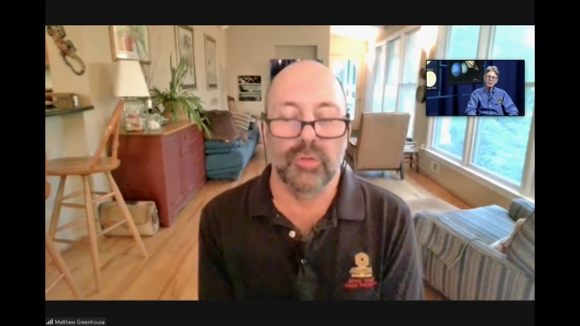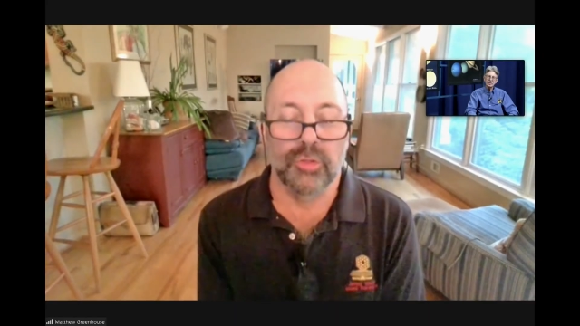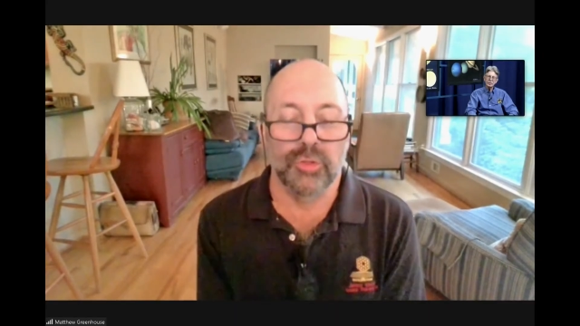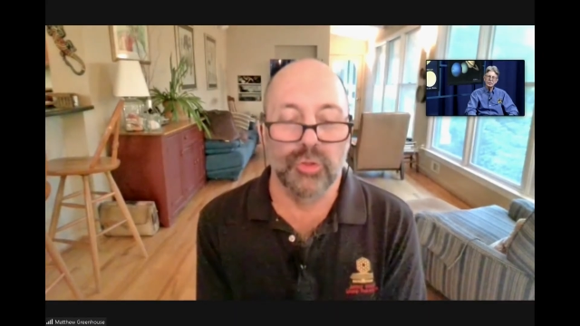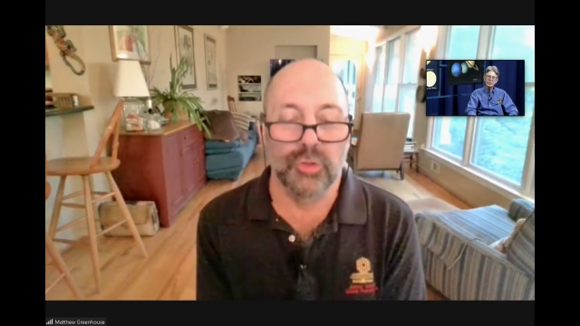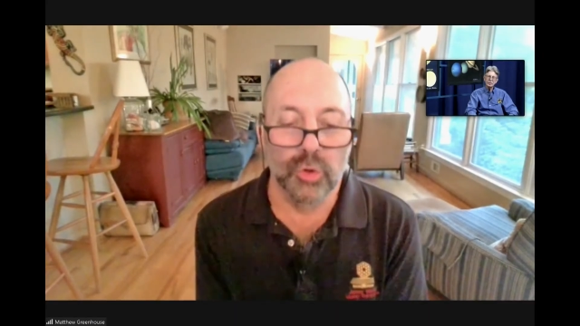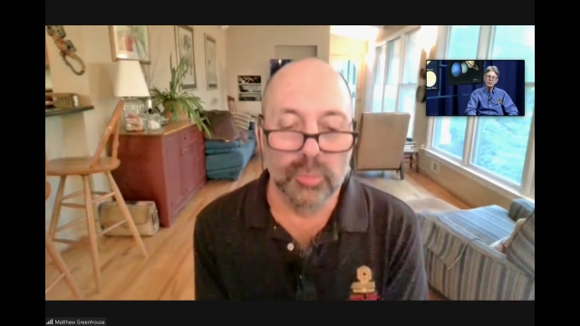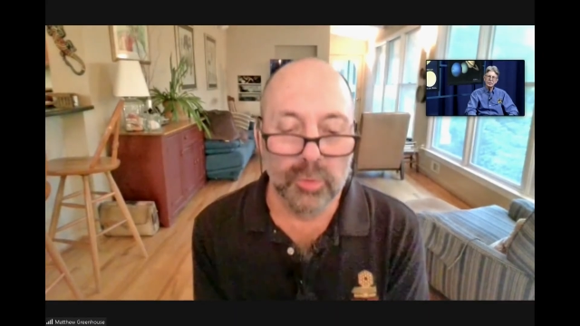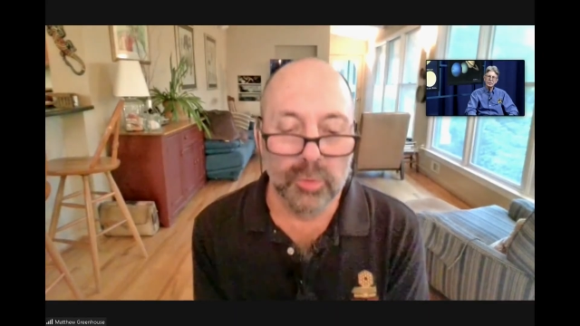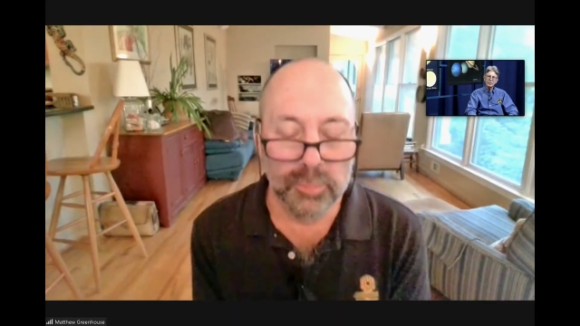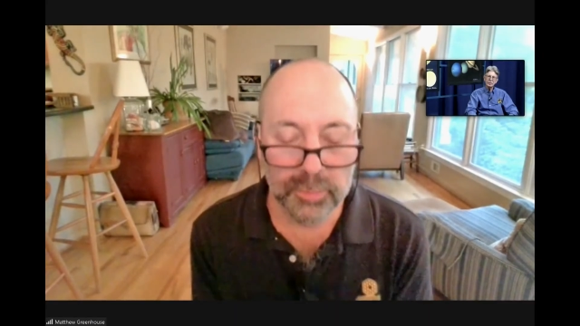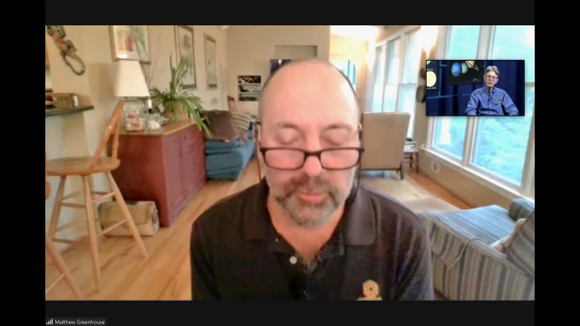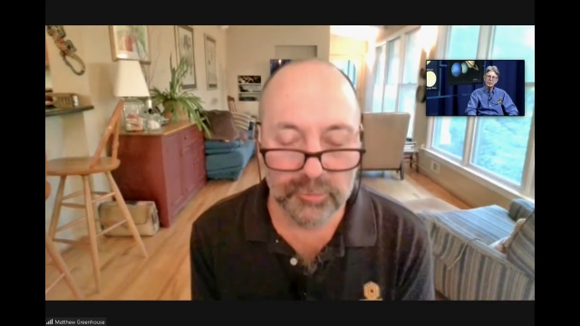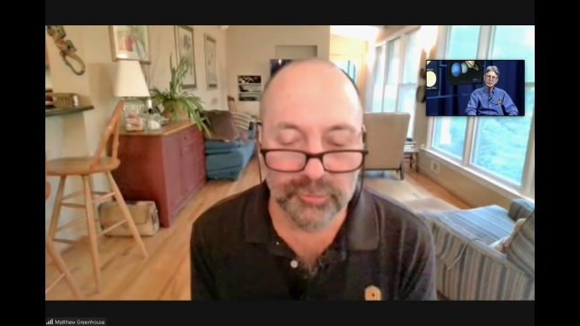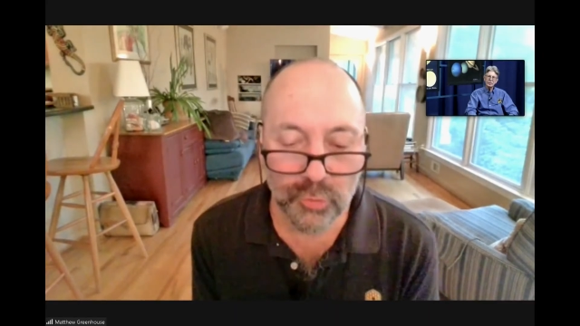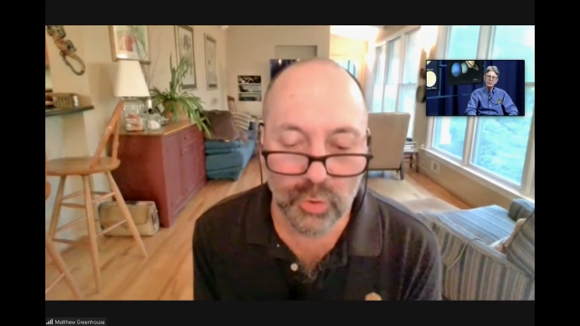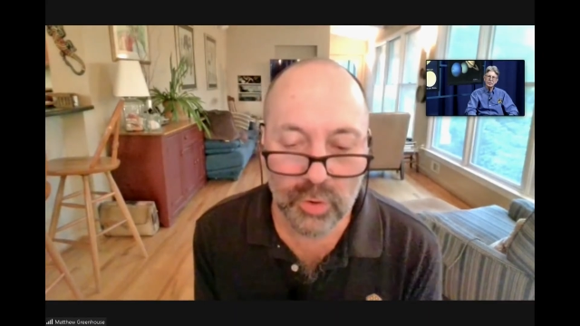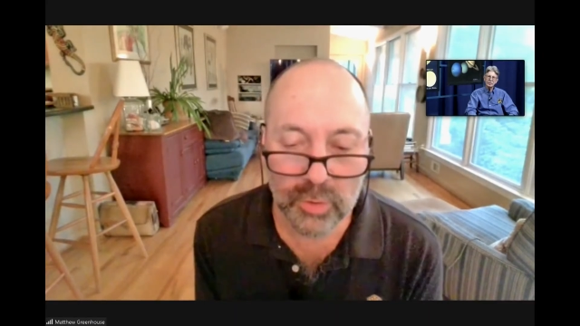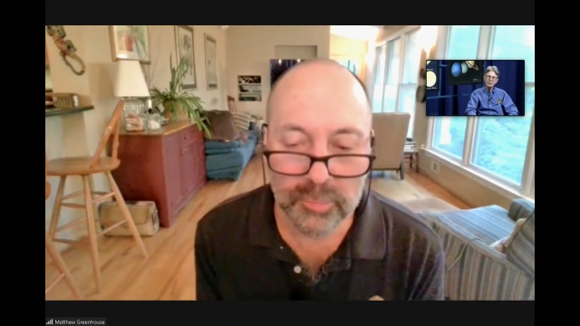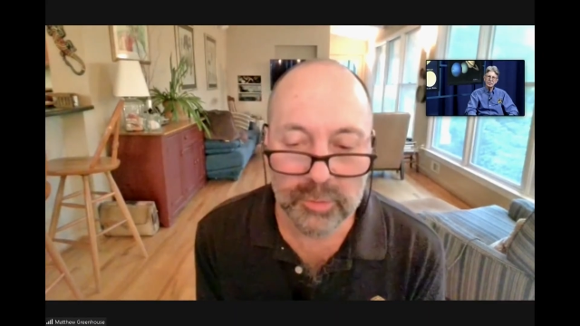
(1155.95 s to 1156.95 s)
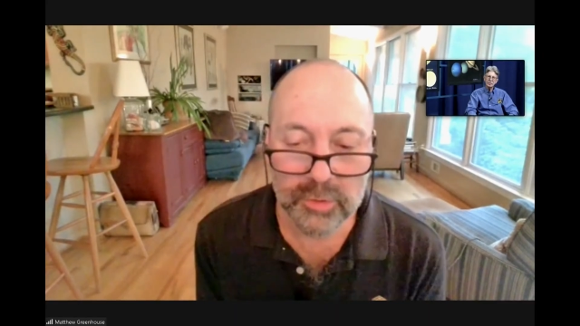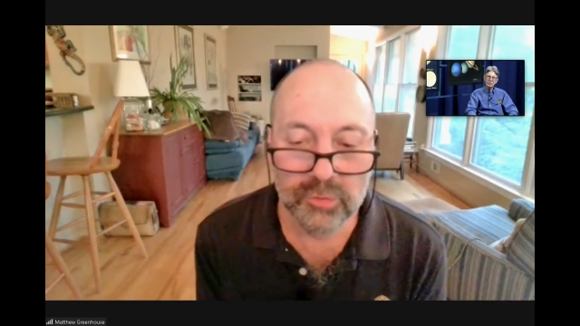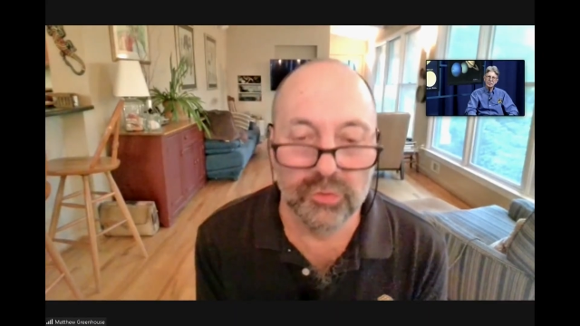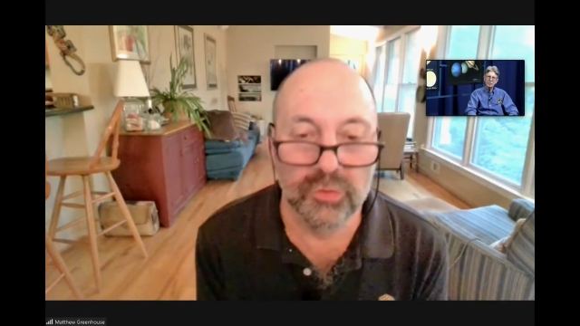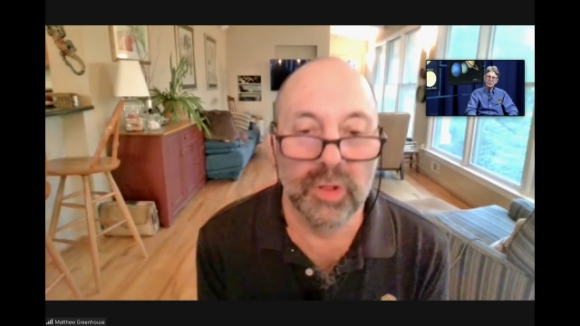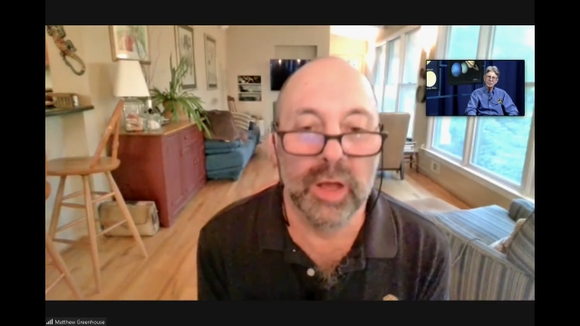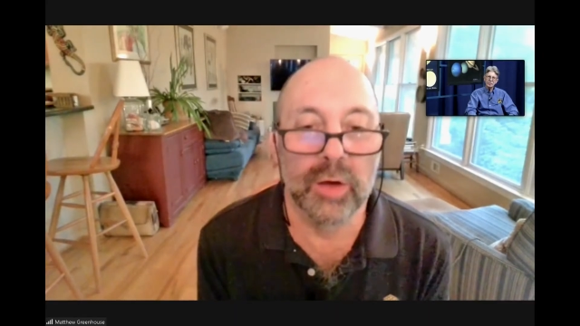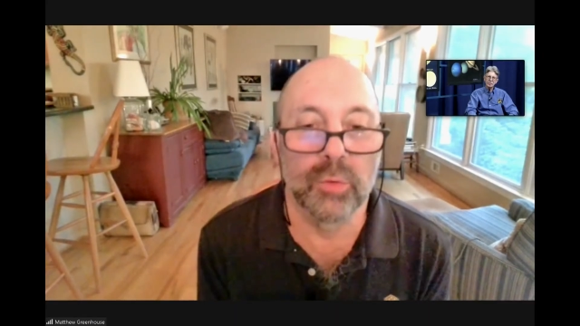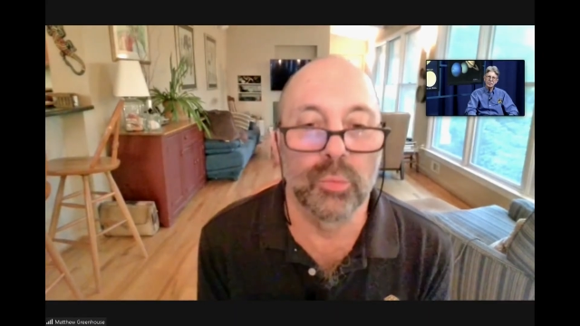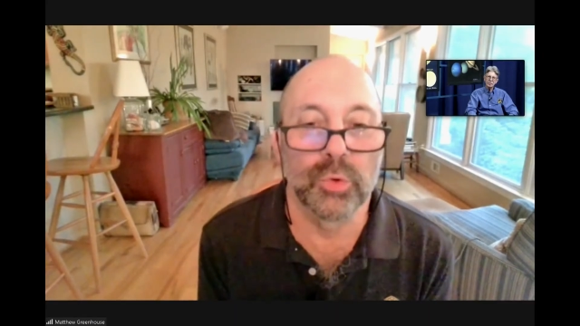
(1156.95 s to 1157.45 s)
thermal performance
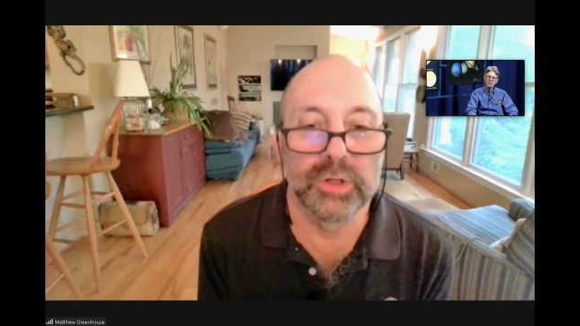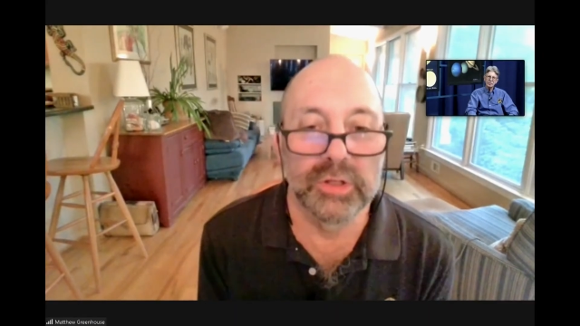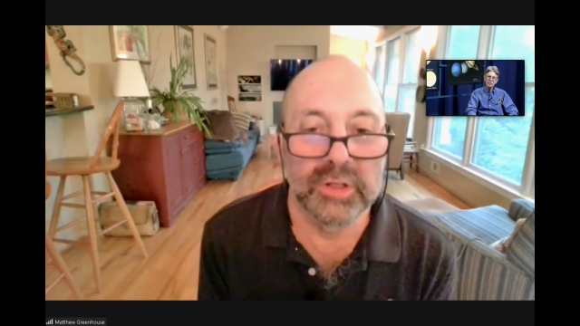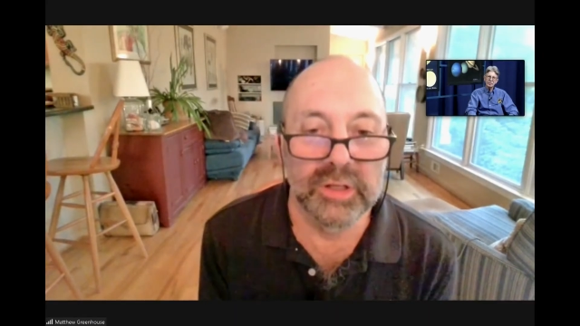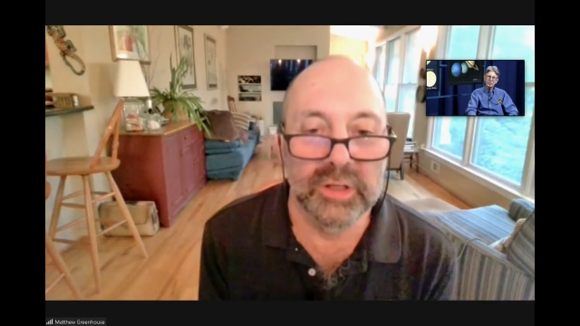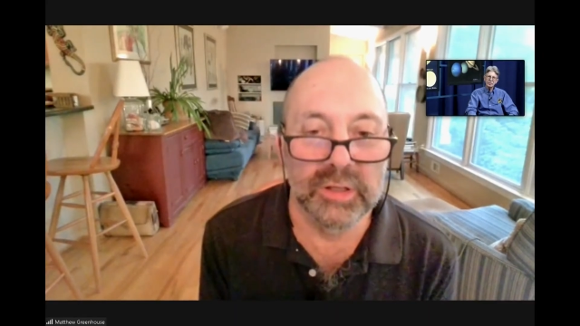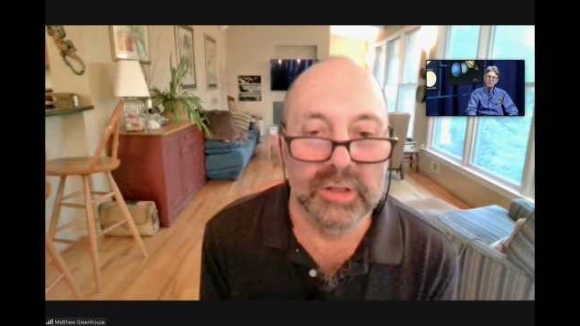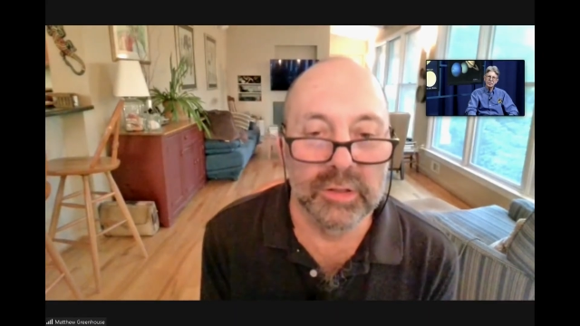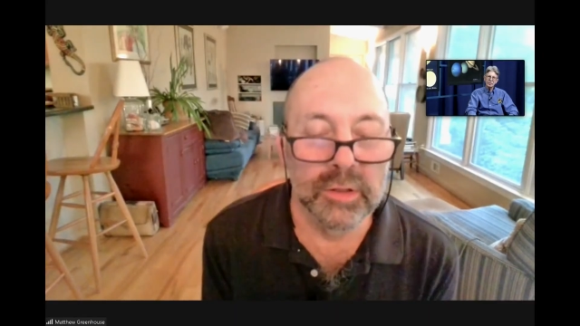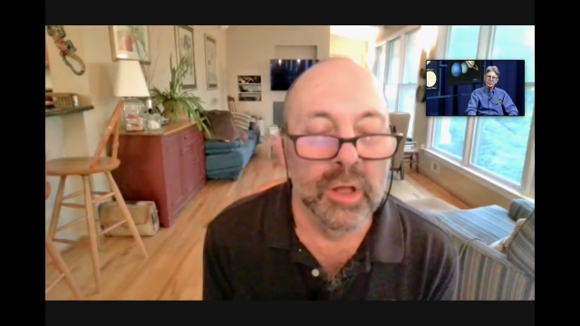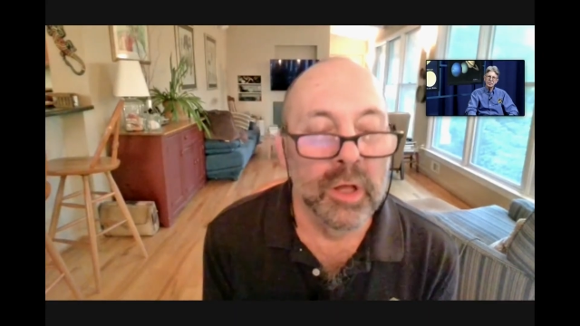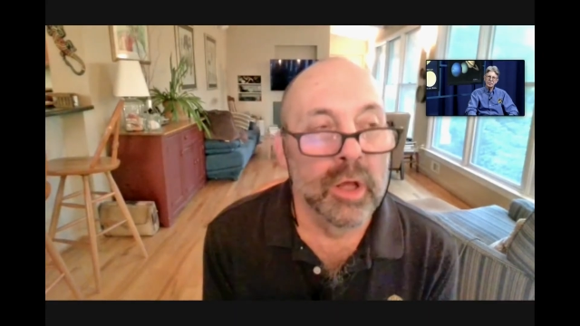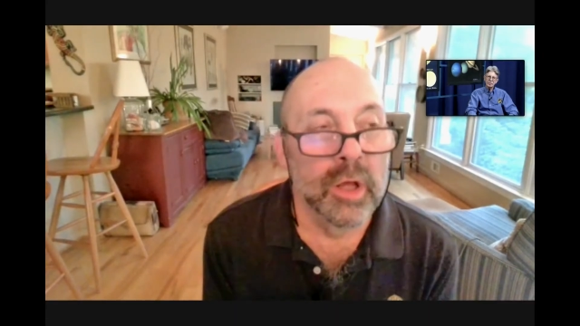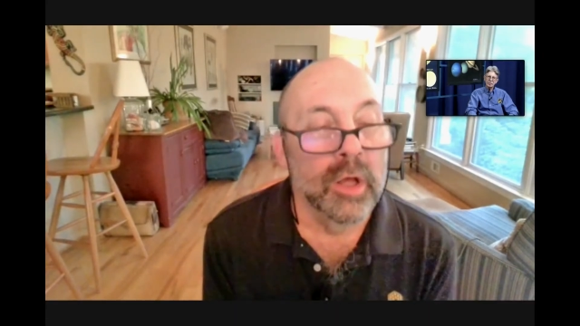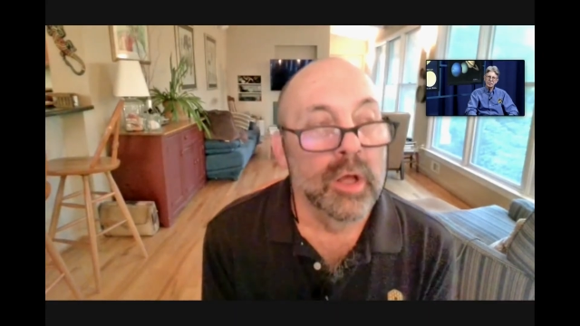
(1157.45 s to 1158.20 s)
that we need.